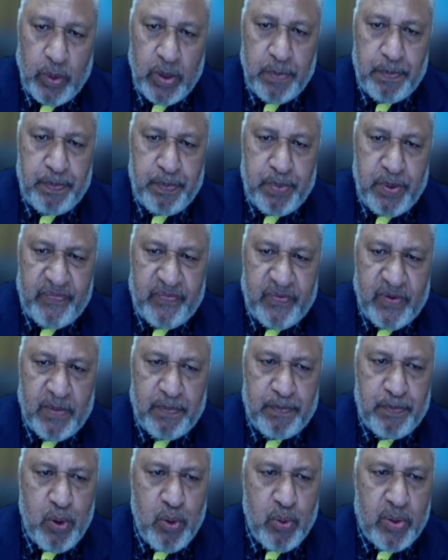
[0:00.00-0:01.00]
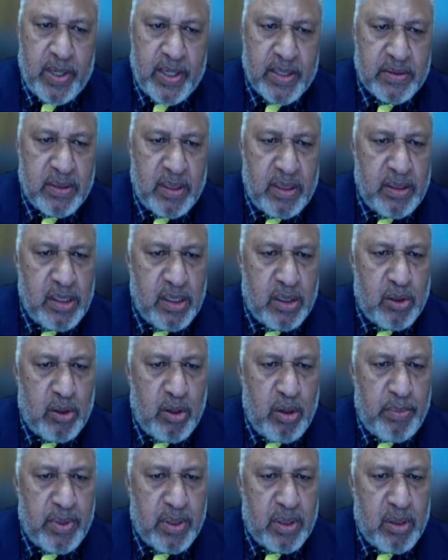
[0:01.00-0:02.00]
We prefer progress and
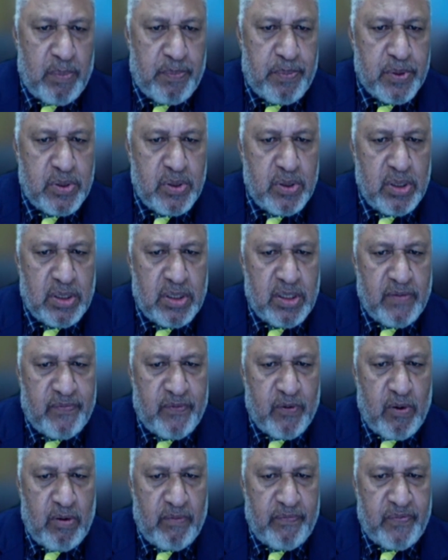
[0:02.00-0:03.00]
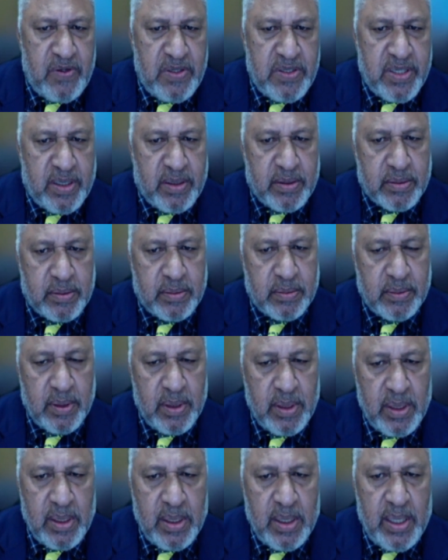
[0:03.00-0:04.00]
economic opportunity for all Fijians.
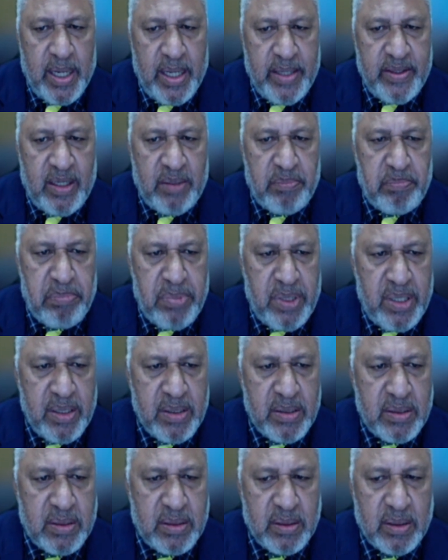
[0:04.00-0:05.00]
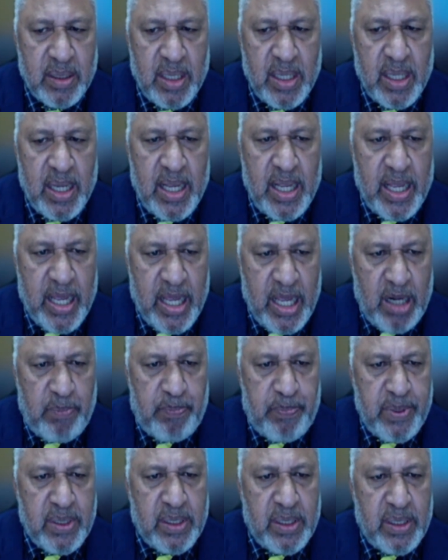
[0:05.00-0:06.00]
And that means
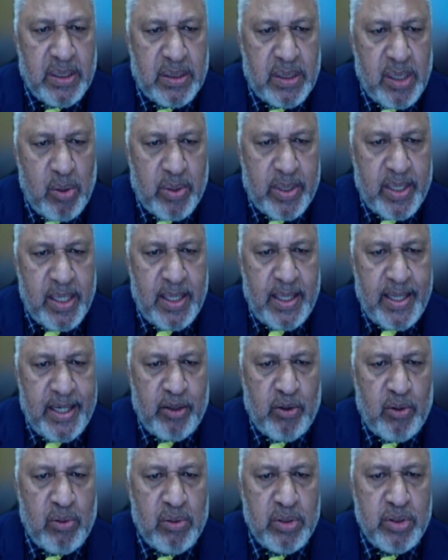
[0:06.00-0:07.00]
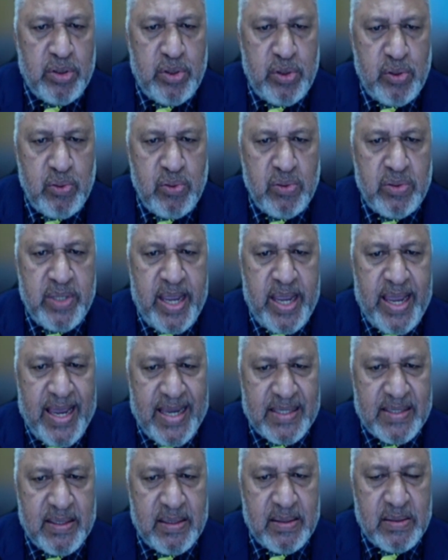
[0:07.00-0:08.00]
helping Itoke landowners use their
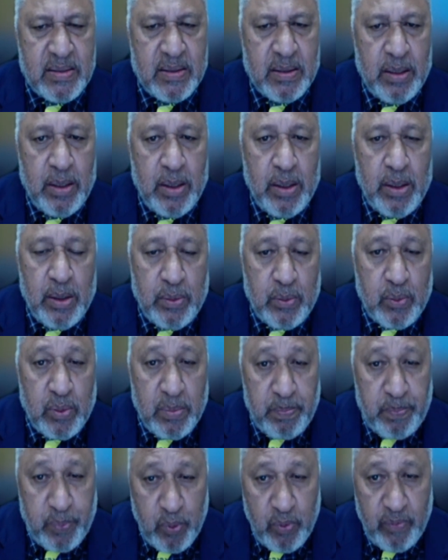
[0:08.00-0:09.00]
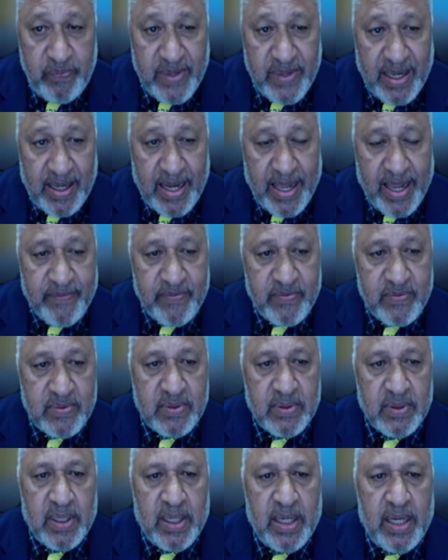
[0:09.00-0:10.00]
assets to improve their
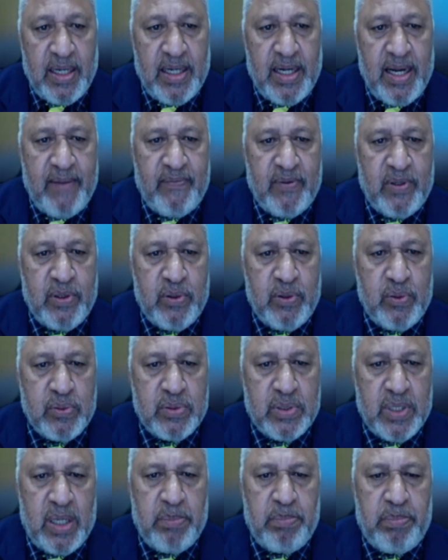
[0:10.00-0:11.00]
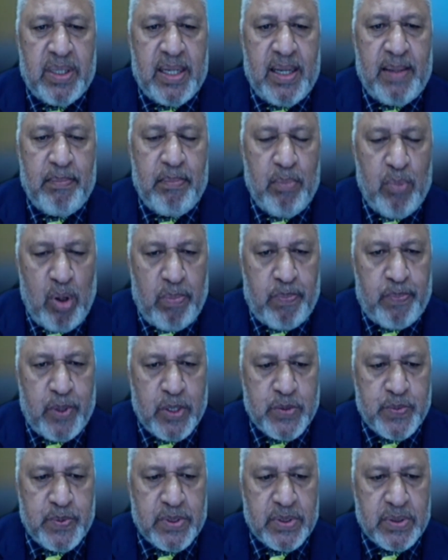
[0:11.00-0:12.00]
lives and livelihoods and become more
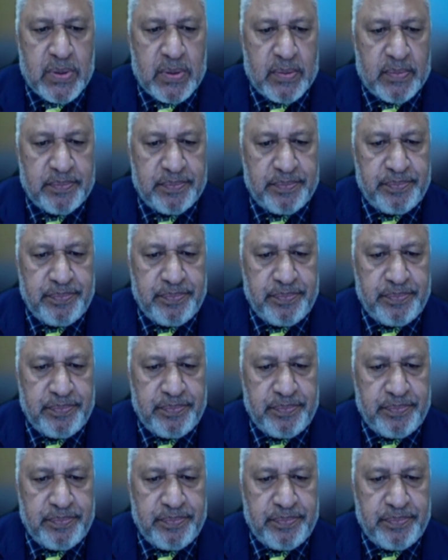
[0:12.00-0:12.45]
prosperous.